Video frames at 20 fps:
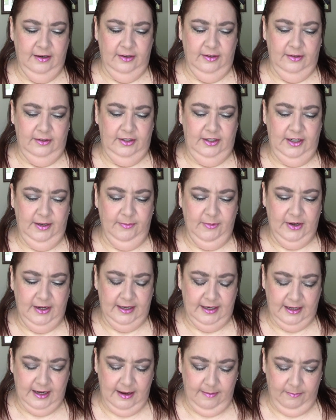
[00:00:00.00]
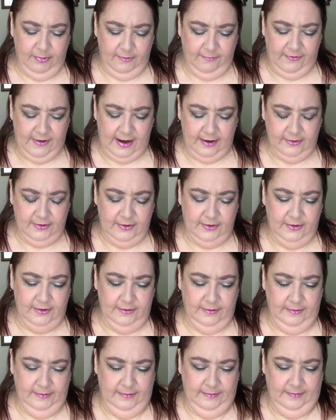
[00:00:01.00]
Shimmering Skin
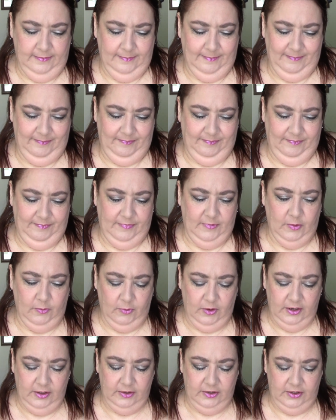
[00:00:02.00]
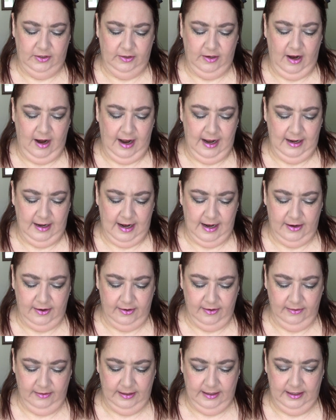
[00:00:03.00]
Perfector, which
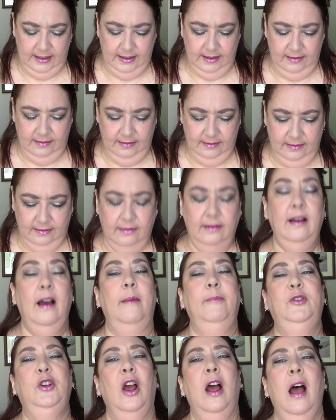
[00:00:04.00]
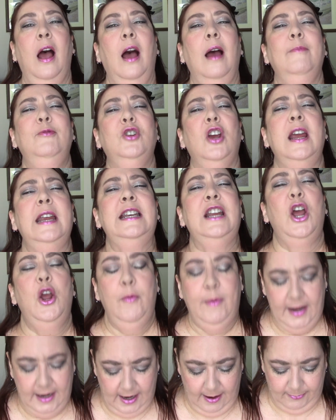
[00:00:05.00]
highlighter, and I'm trying to
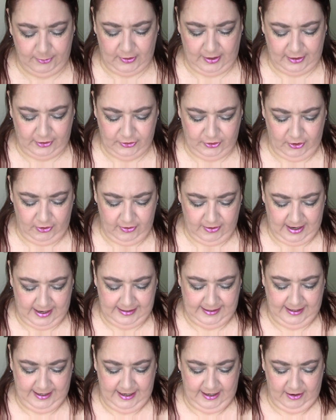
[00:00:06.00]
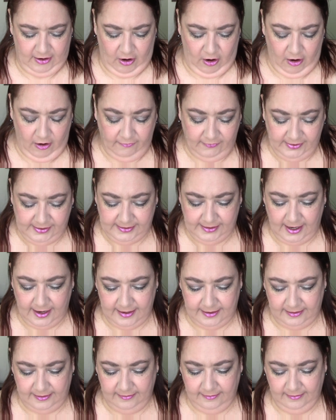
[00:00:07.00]
open it up so I can show you guys again, and all of a
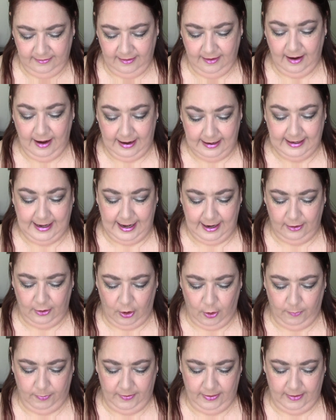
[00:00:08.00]
sudden I can't open